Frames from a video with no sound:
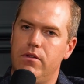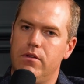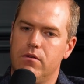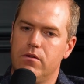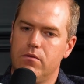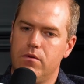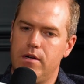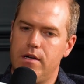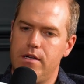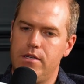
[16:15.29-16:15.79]
There
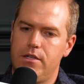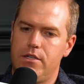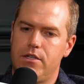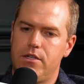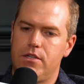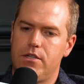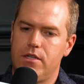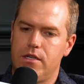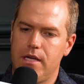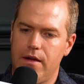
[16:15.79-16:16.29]

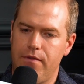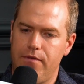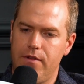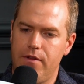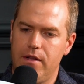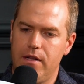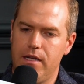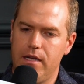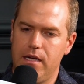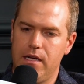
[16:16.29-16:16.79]
was
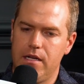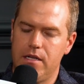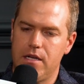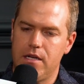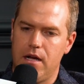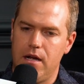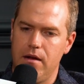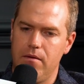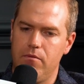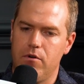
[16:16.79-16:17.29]
definitely a
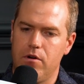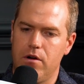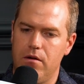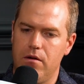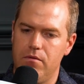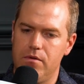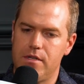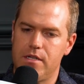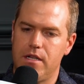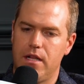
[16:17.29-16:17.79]
time where I
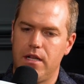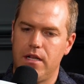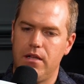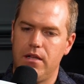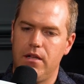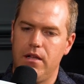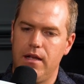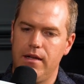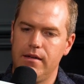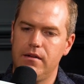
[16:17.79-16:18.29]
was
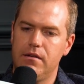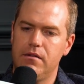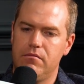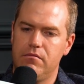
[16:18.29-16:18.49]
like